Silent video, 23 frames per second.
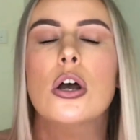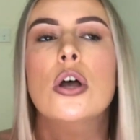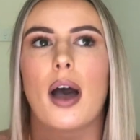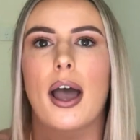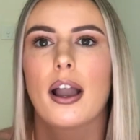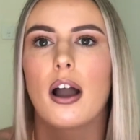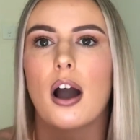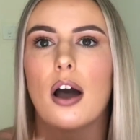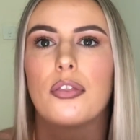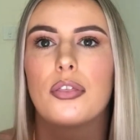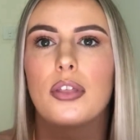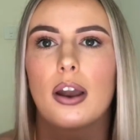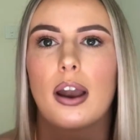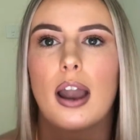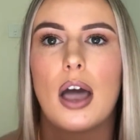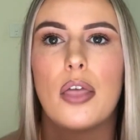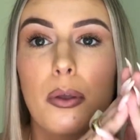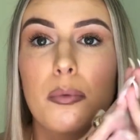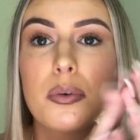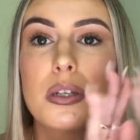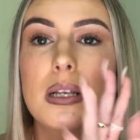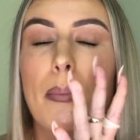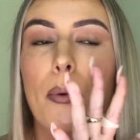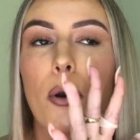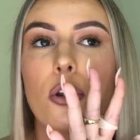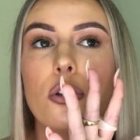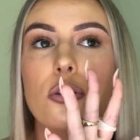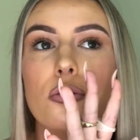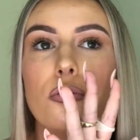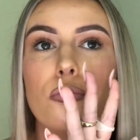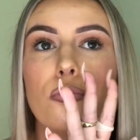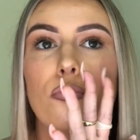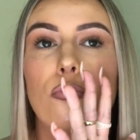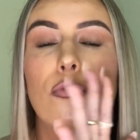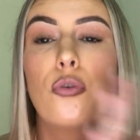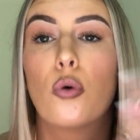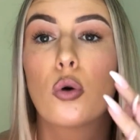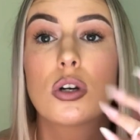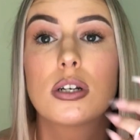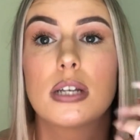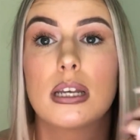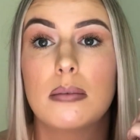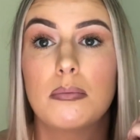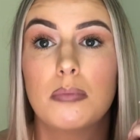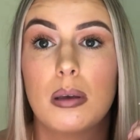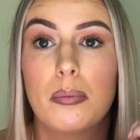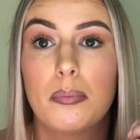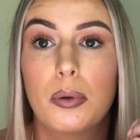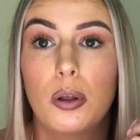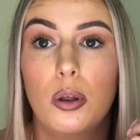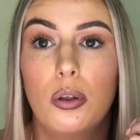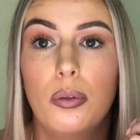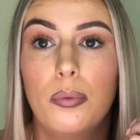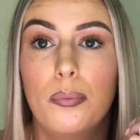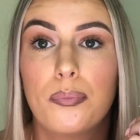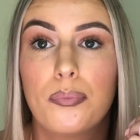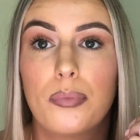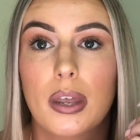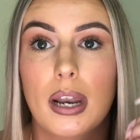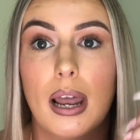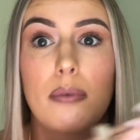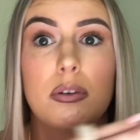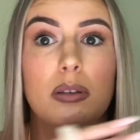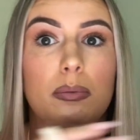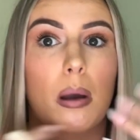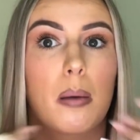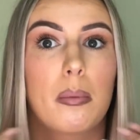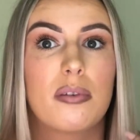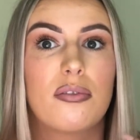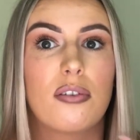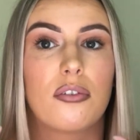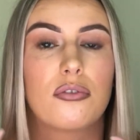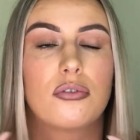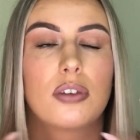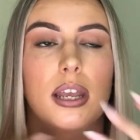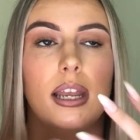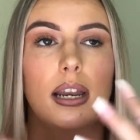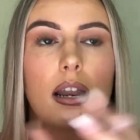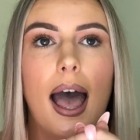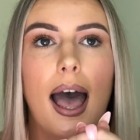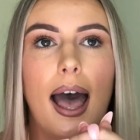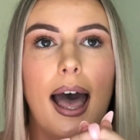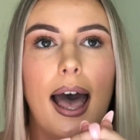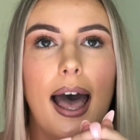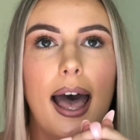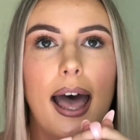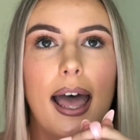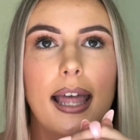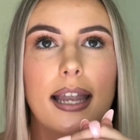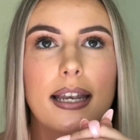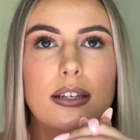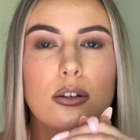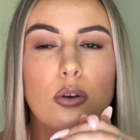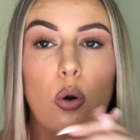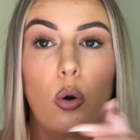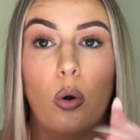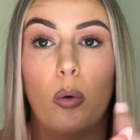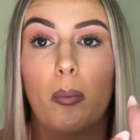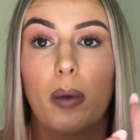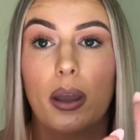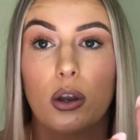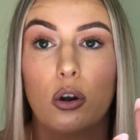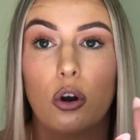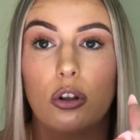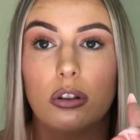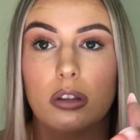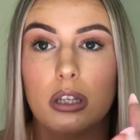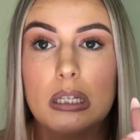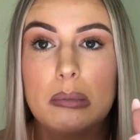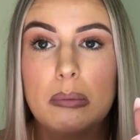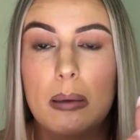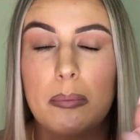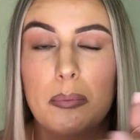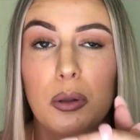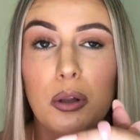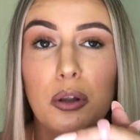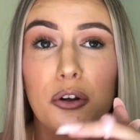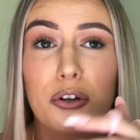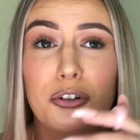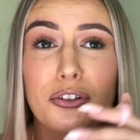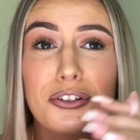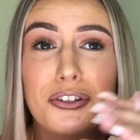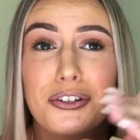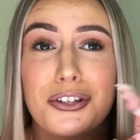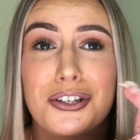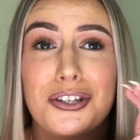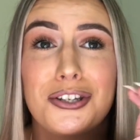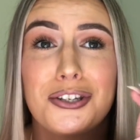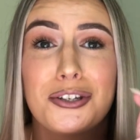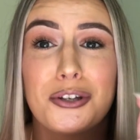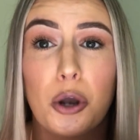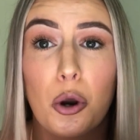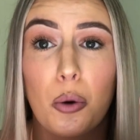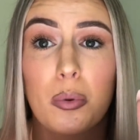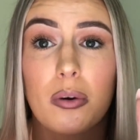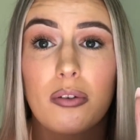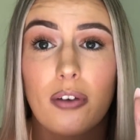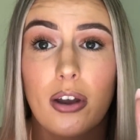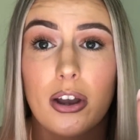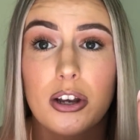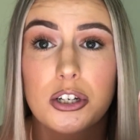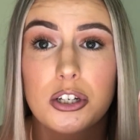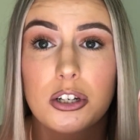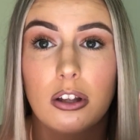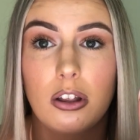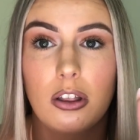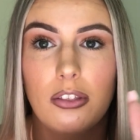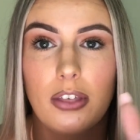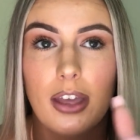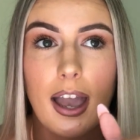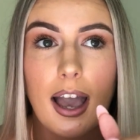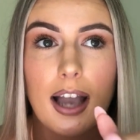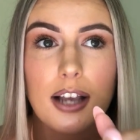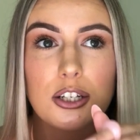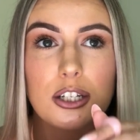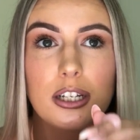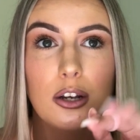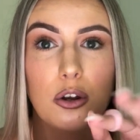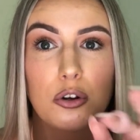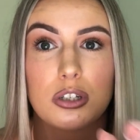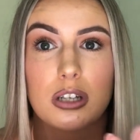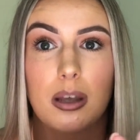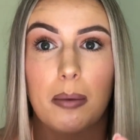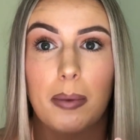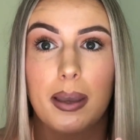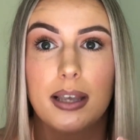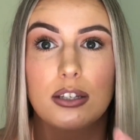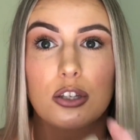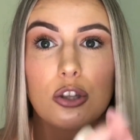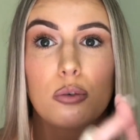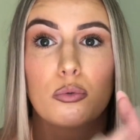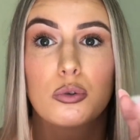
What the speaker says: I got there and there was about 14 people and I was probably 15, and oh my god, these people look so professional, they actually look amazing.